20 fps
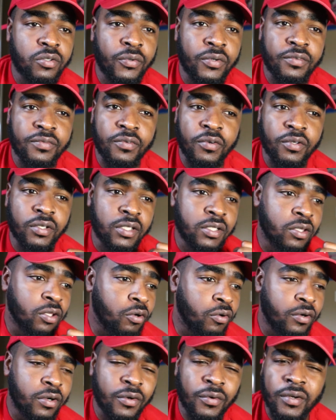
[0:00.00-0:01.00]
the three forty,
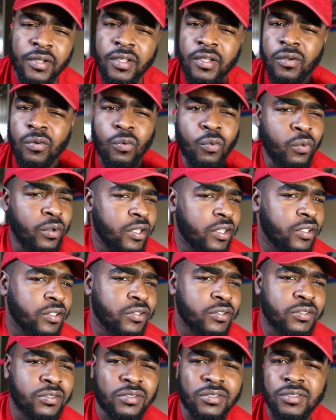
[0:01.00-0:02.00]
lower it,
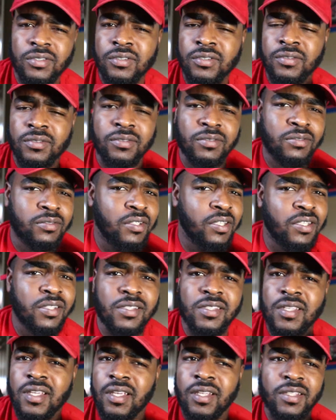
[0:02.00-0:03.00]
wheels,
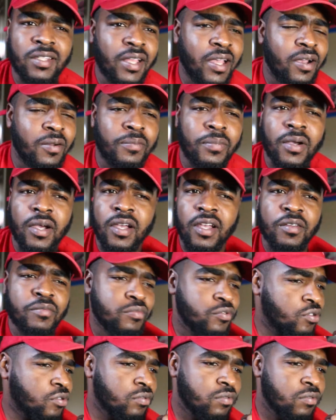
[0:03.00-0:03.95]
intake, downpipe,